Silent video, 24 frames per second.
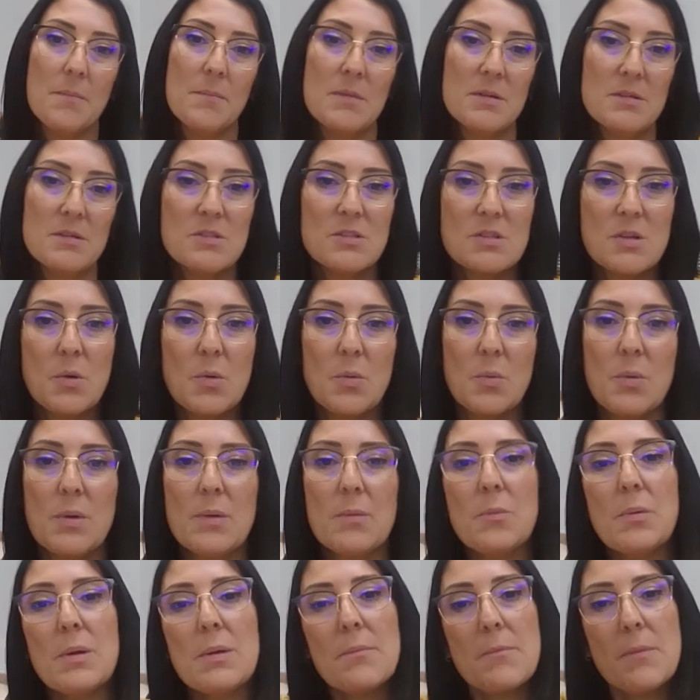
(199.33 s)
So
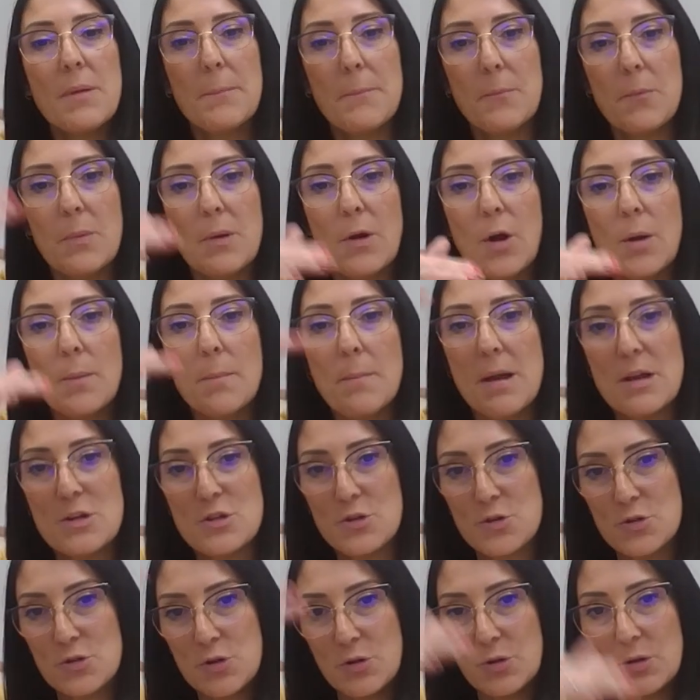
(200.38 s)
our
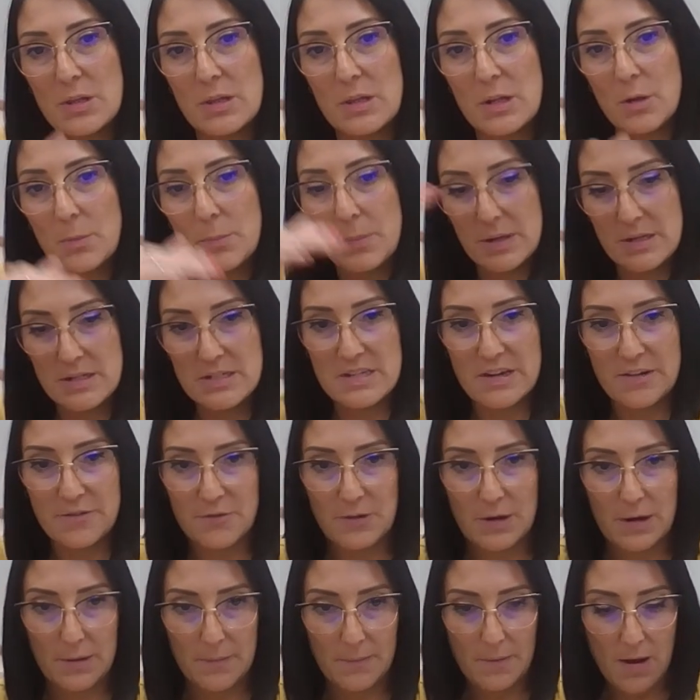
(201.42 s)
measures are a little bit
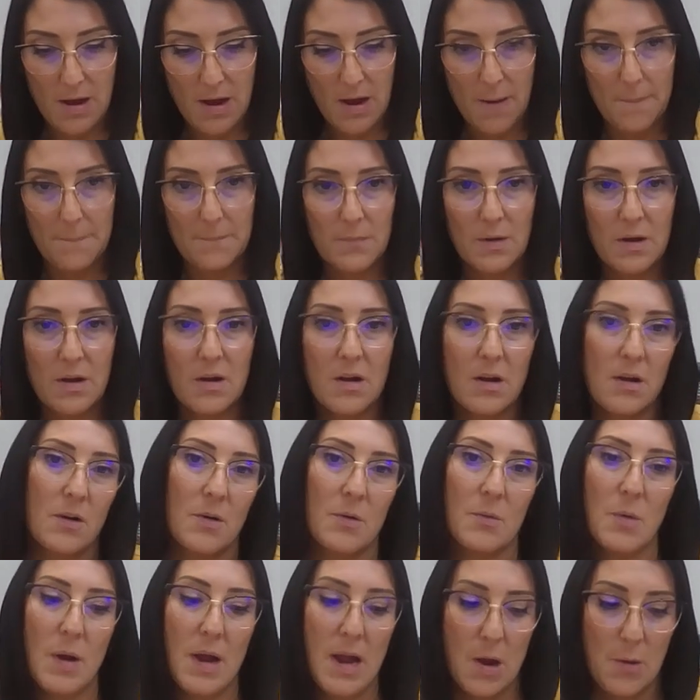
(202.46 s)
different,
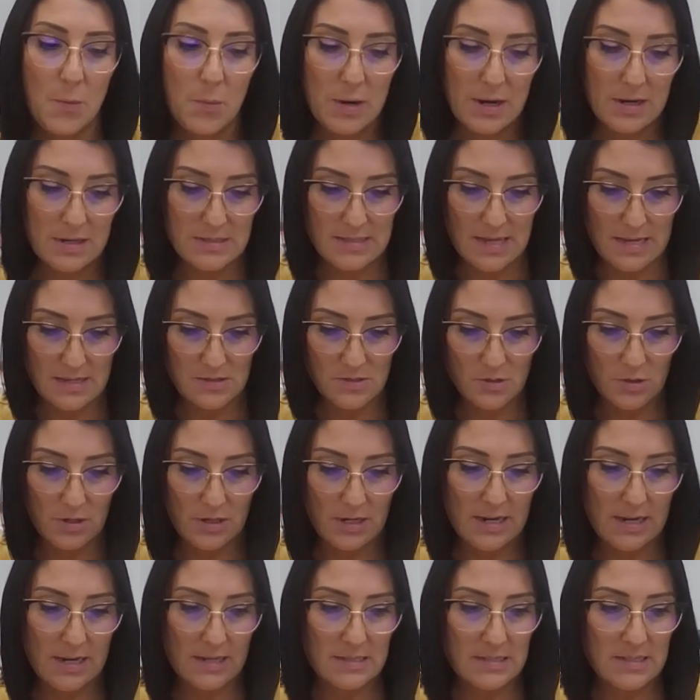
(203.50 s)
how we assess our
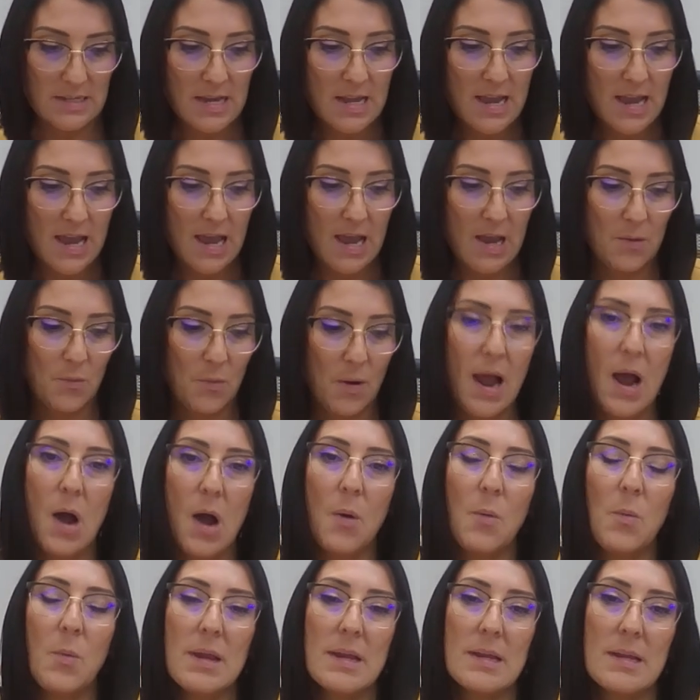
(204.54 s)
kids and
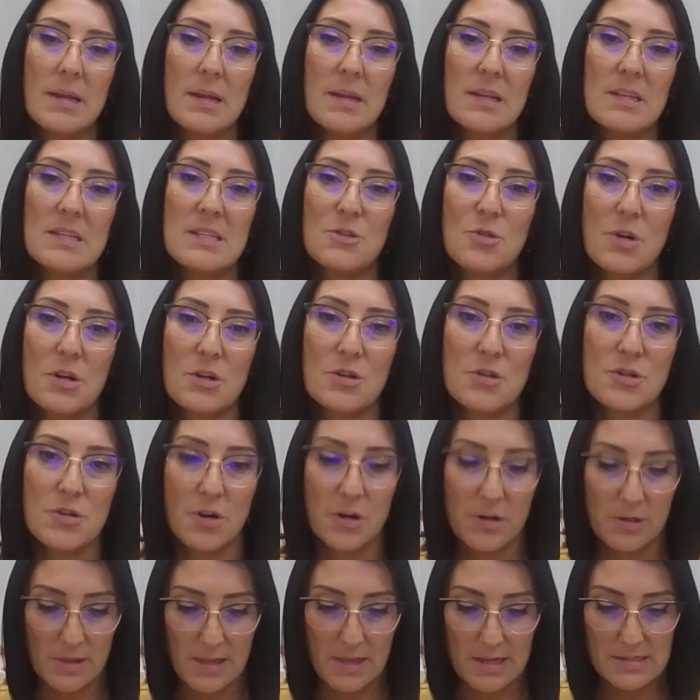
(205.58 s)
how we structure
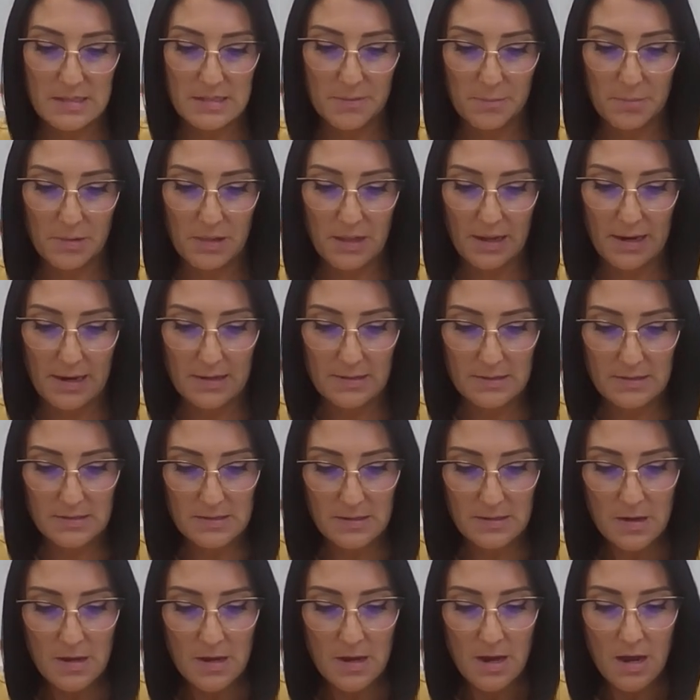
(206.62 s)
our lesson plans.
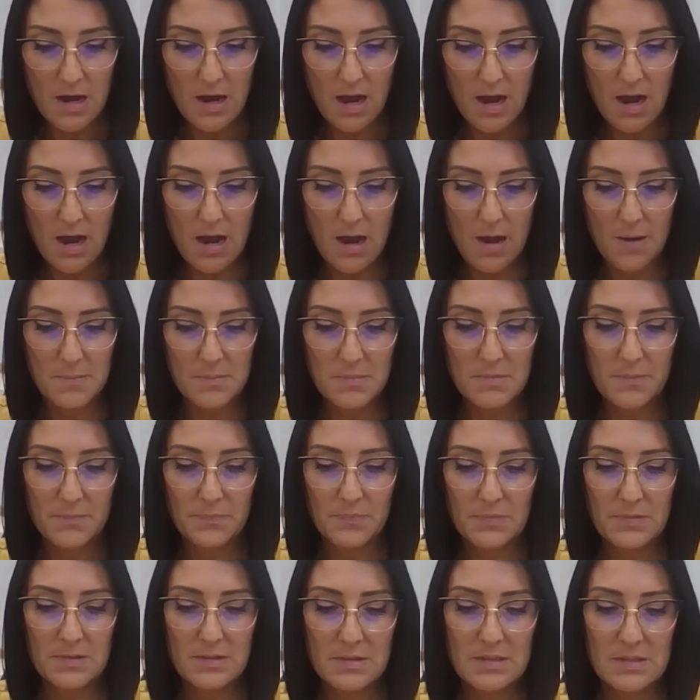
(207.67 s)

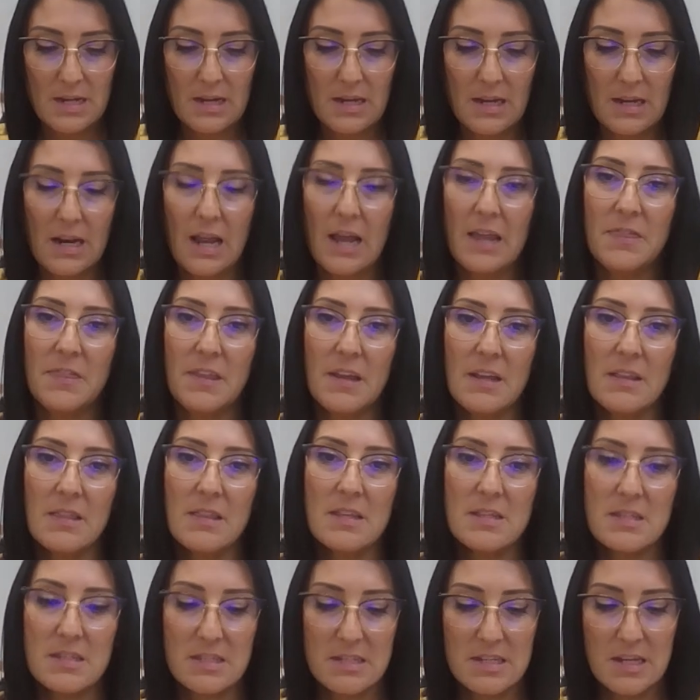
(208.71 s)
Second, I think
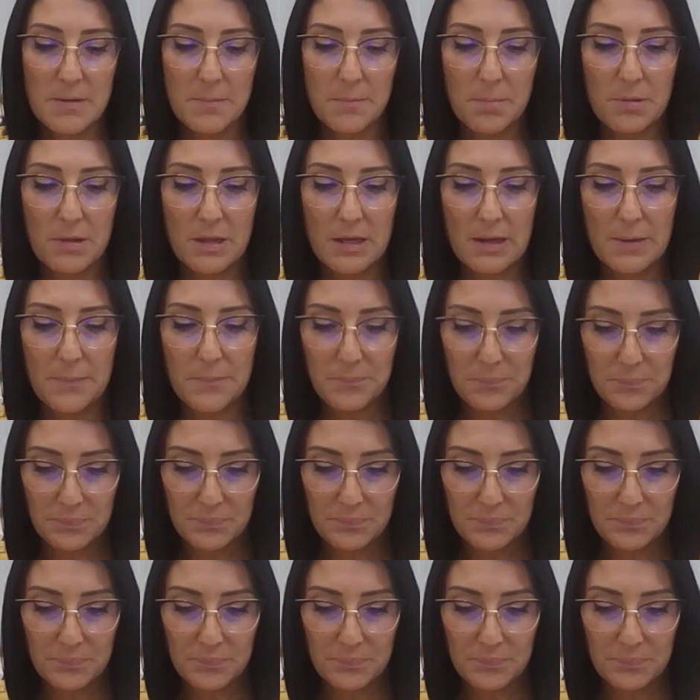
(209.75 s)
this template